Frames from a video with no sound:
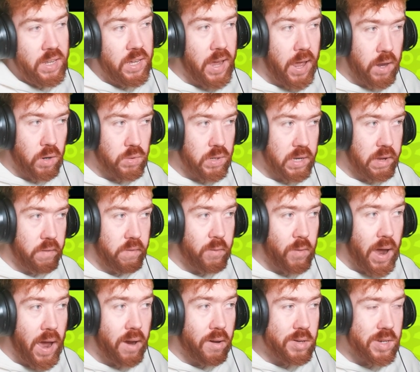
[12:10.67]
you kind of should give her
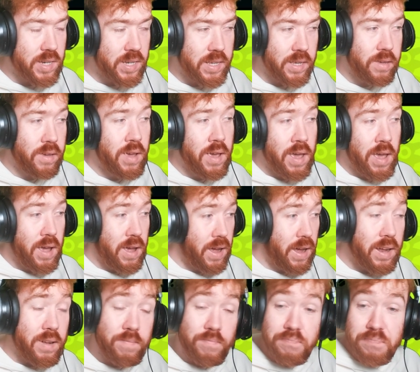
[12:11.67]
full accuracy.
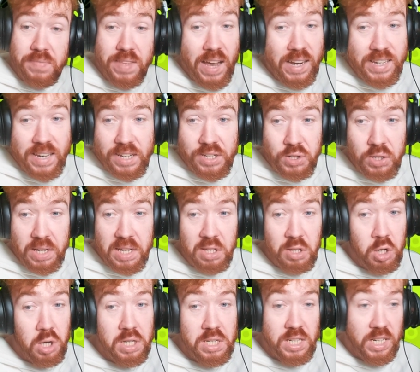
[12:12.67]
That's literally
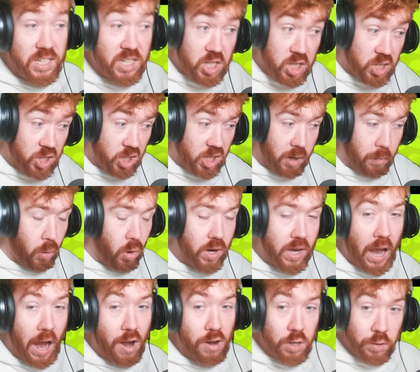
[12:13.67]
it. She's just a support
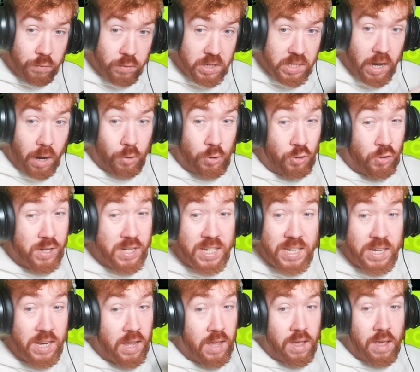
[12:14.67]
character for
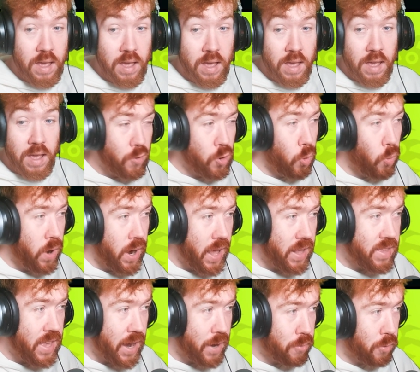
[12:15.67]
Zeldris. I have got one
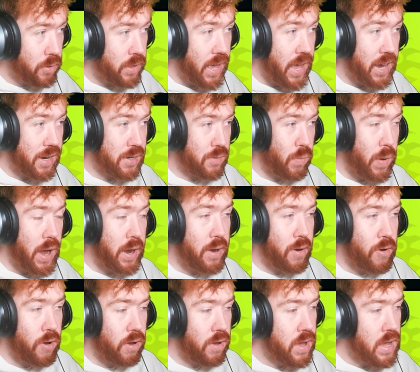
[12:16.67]
attack roll there, because why
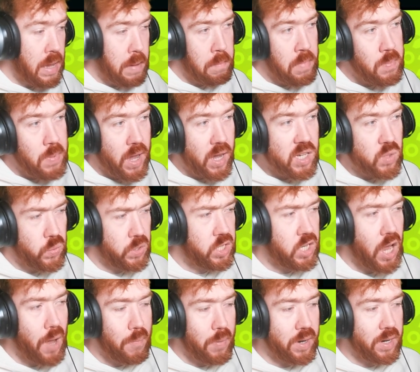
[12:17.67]
not? Maybe I'll switch
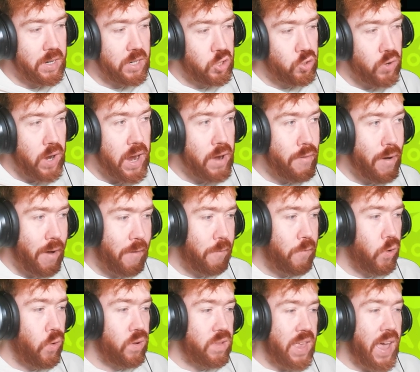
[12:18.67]
up and try her out on
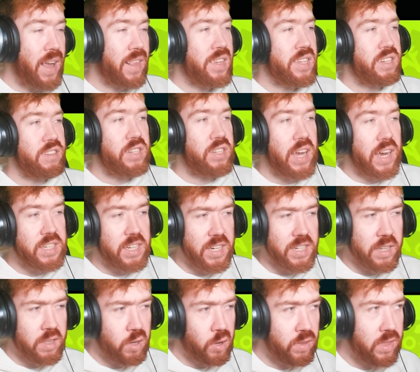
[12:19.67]
full attack to she actually
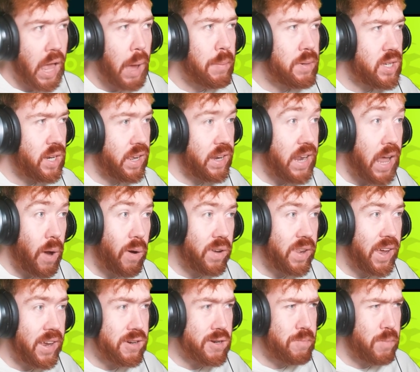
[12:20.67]
is a good damage dealer
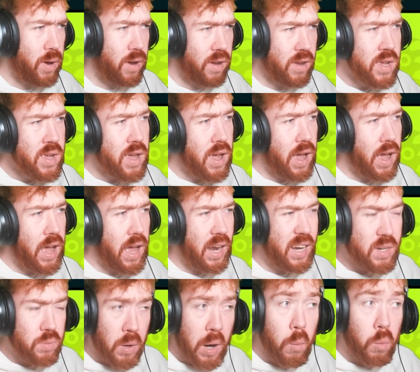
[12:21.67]
nowadays. But at
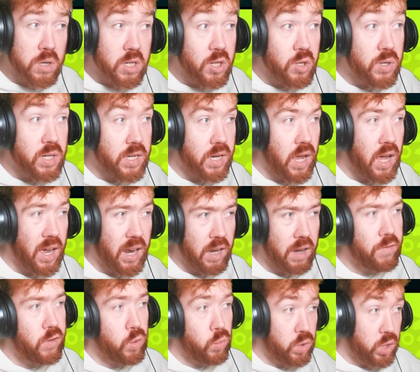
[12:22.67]
least when I was using her,
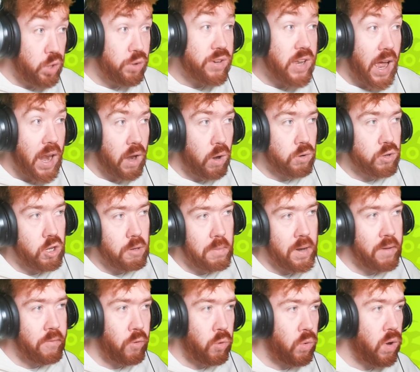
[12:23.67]
if you use that low dupe
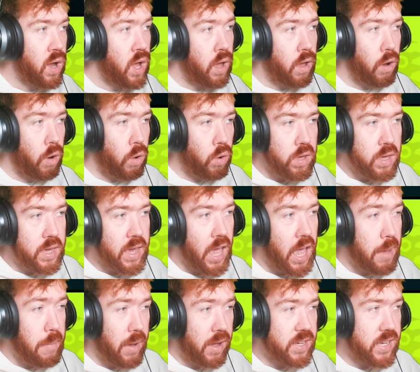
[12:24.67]
level, all you
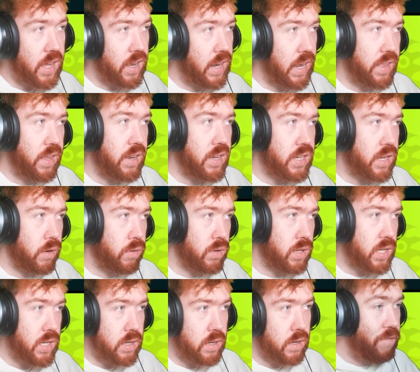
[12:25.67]
care about is her landing her
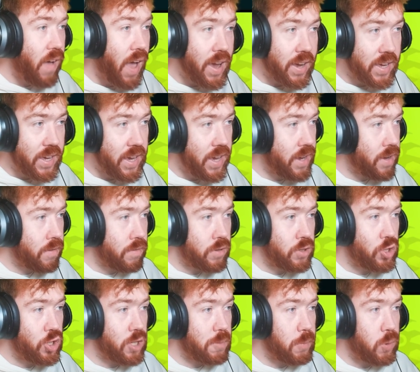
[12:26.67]
skills. Fat King,
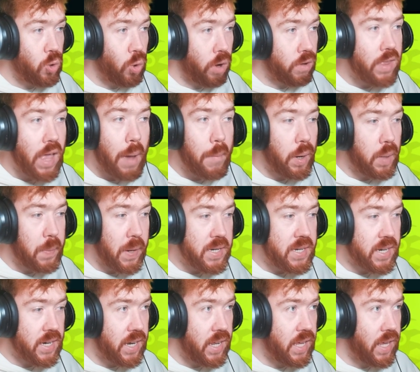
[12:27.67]
just pure damage basically,